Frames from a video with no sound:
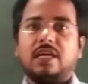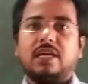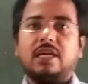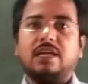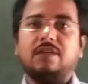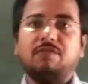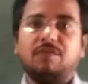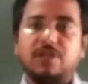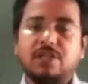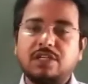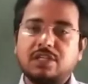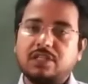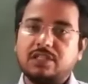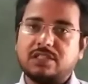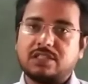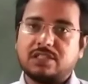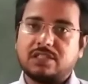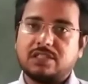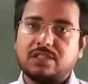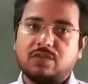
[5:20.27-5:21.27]
In
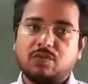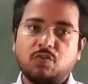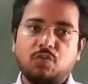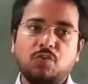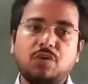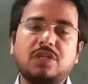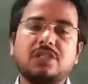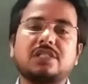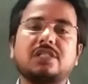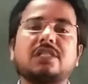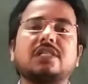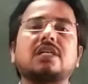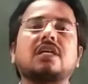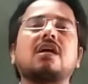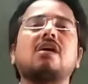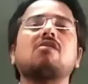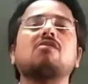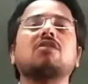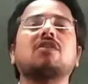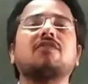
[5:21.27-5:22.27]
winters, we sit
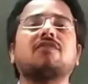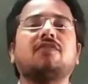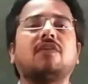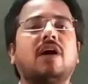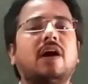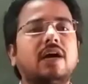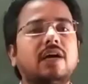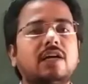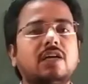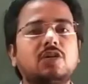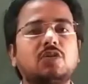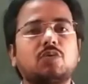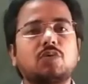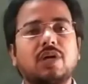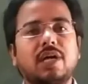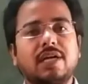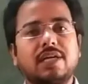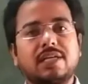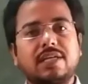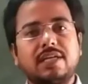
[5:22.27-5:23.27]
around the fire to
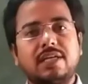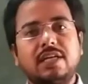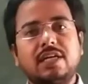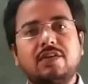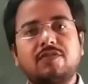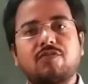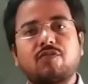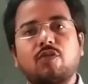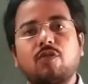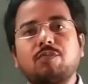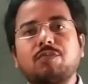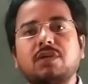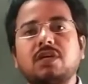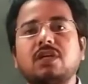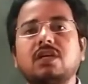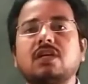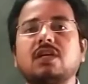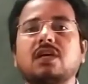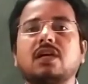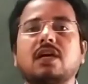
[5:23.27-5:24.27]
get heat from
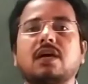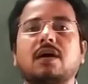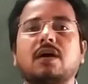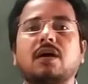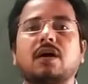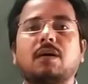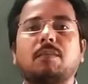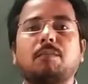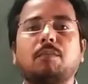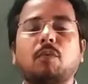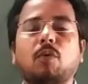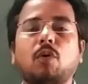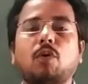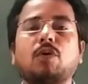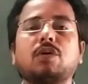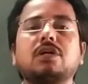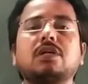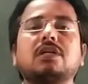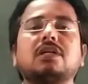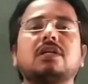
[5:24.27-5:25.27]
the
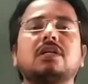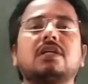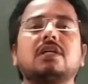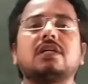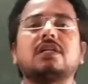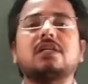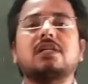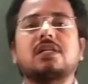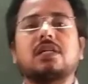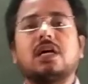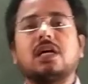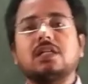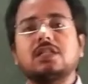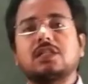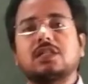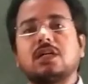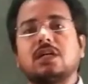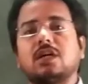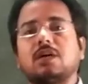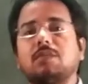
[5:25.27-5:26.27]
mode
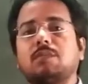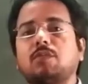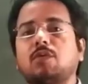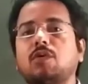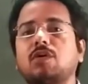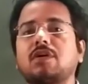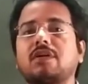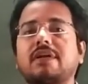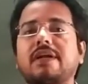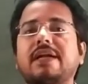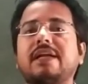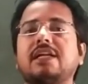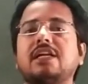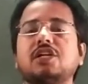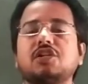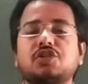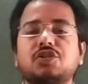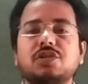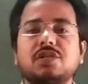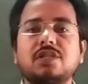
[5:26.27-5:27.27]

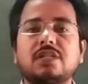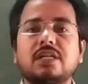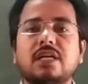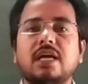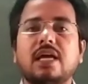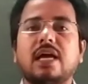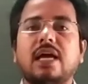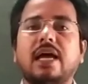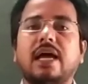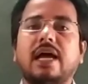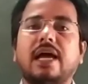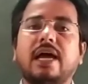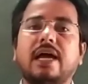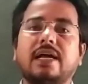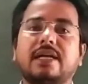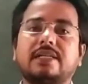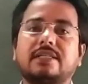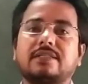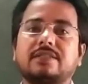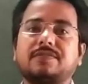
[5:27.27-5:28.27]
radiation,
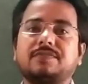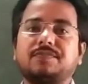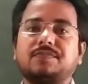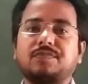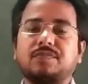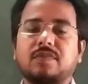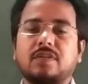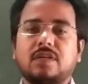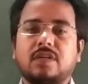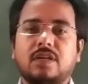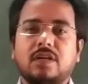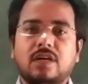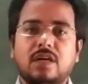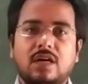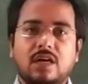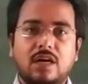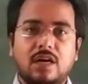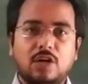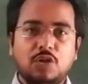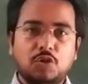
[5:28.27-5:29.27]

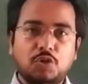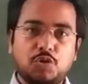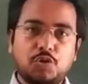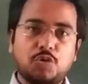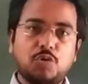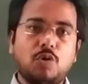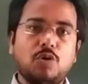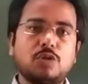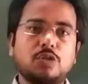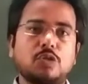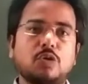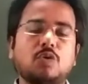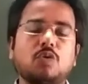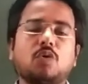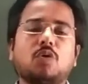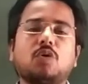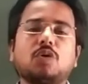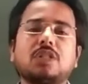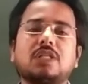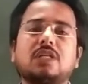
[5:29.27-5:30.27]
and you should also
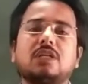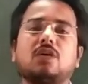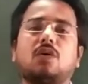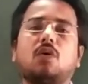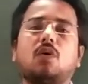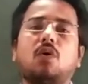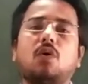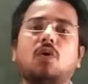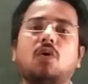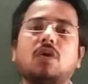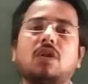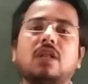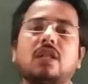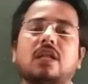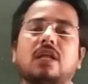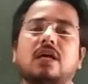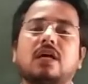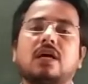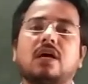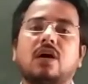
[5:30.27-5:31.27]
know the
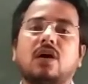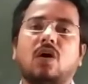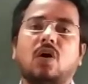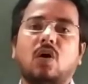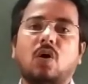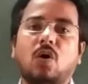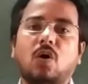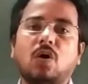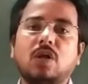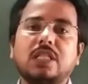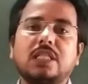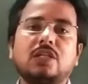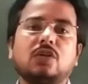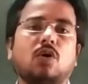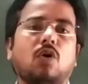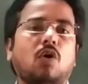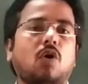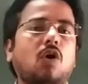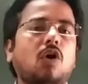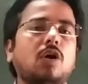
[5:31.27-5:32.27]
all the
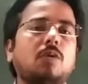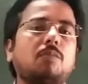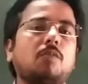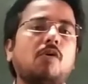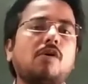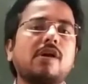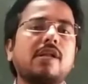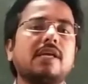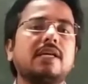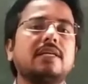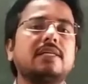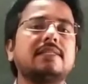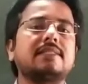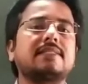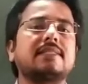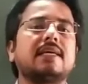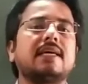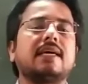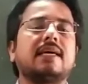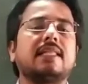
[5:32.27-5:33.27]
hot
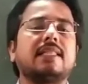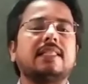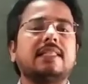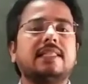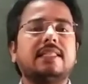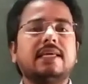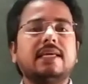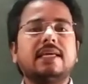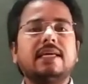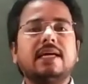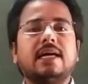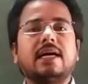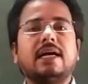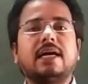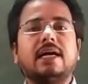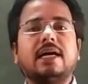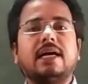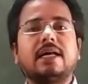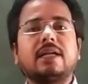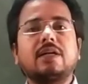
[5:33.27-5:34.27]
bodies, they
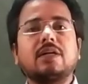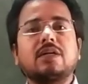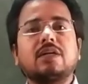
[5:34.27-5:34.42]
are